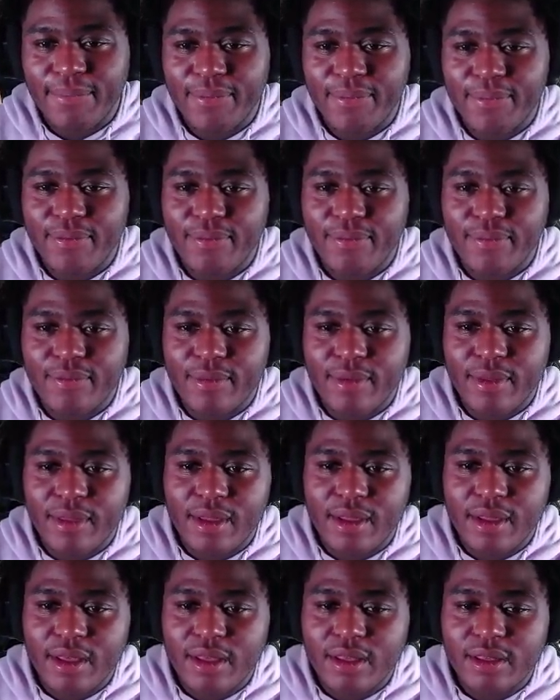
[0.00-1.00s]
he can
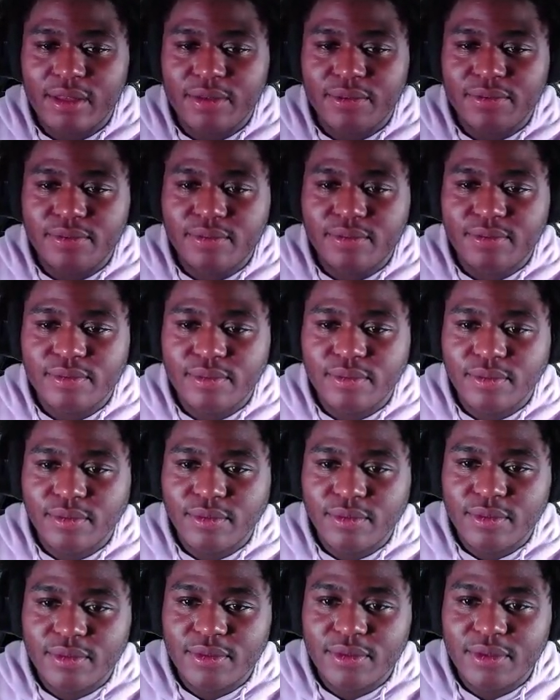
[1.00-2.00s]
crouch to be sneaky,
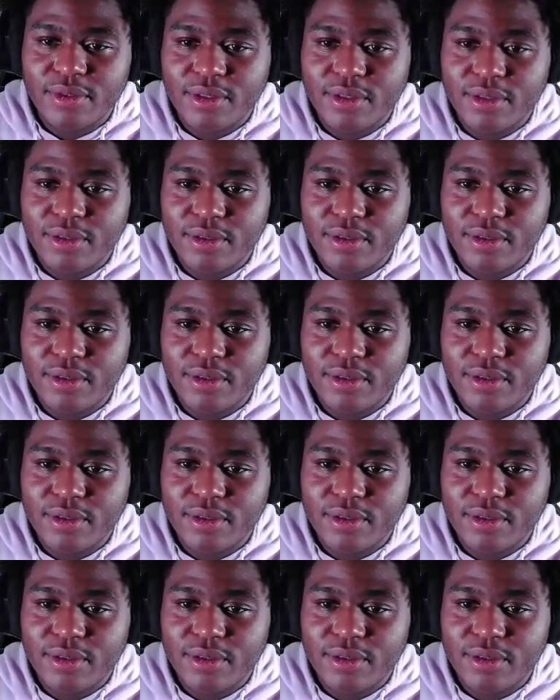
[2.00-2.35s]
but will move